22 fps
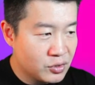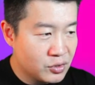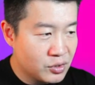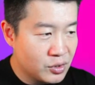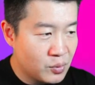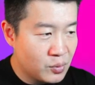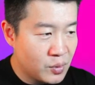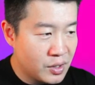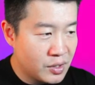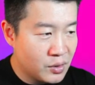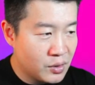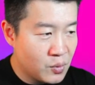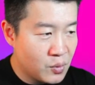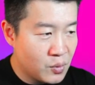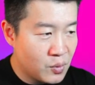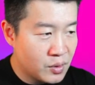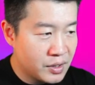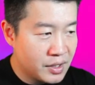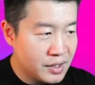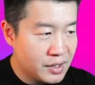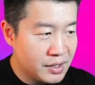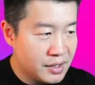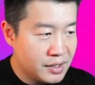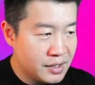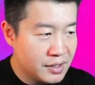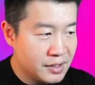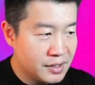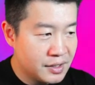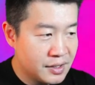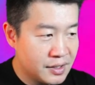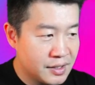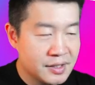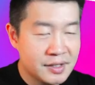So the y coordinate
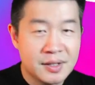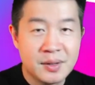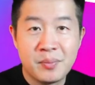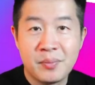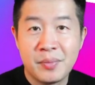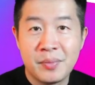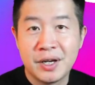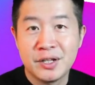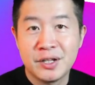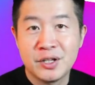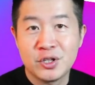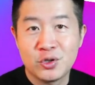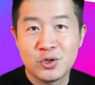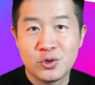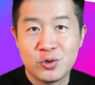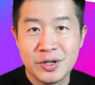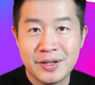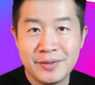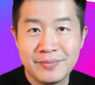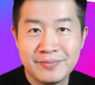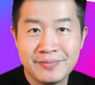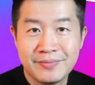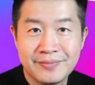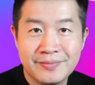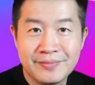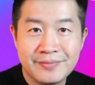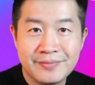here is minus 3.